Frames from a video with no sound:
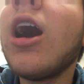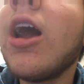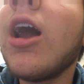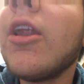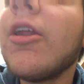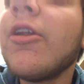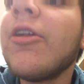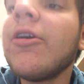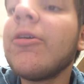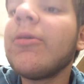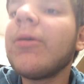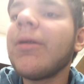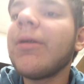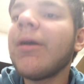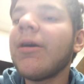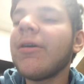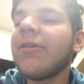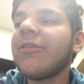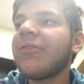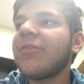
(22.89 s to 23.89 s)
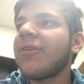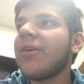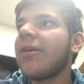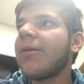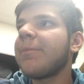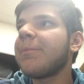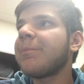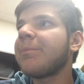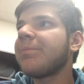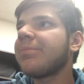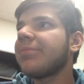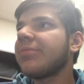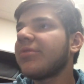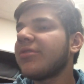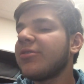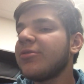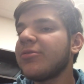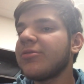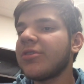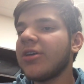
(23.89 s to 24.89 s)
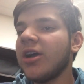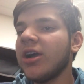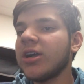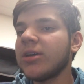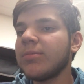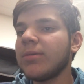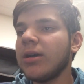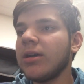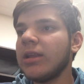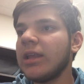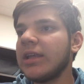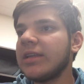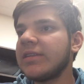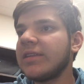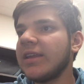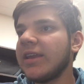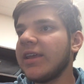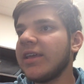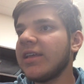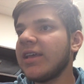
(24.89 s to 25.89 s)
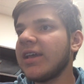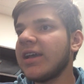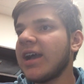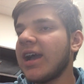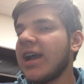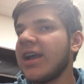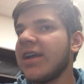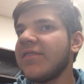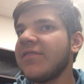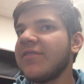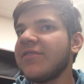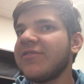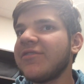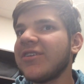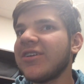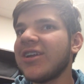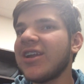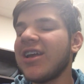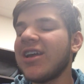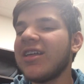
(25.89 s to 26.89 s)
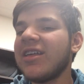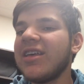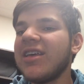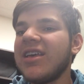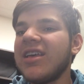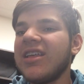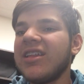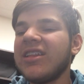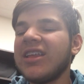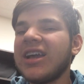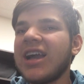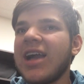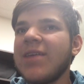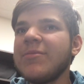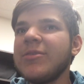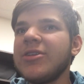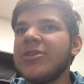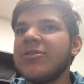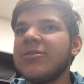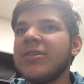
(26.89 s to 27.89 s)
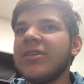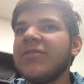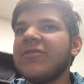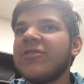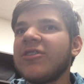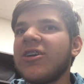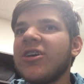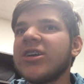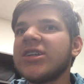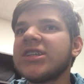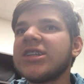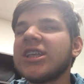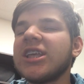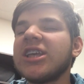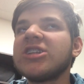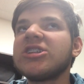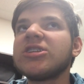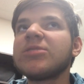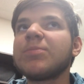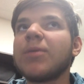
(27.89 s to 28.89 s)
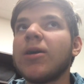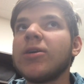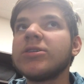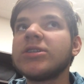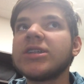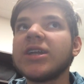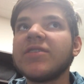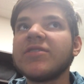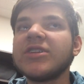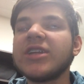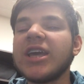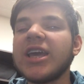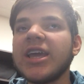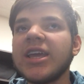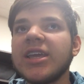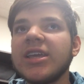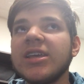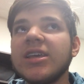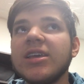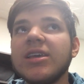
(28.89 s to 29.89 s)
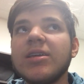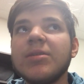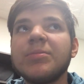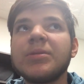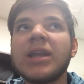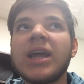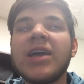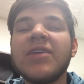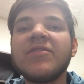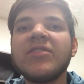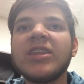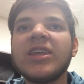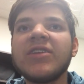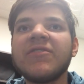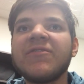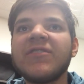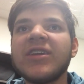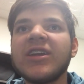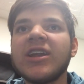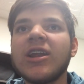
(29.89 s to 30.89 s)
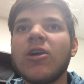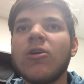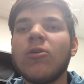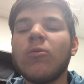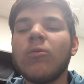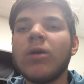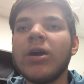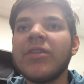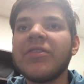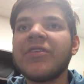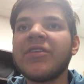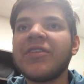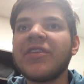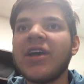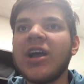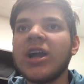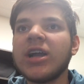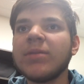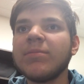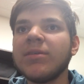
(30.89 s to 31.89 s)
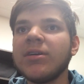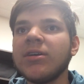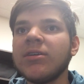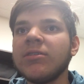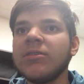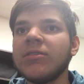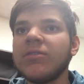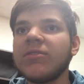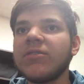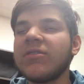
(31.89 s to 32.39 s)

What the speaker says: I don't know what else to talk about like today. Like I haven't figured out like I've been doing vlogs to like just post every day. But I haven't like figured out what to talk about.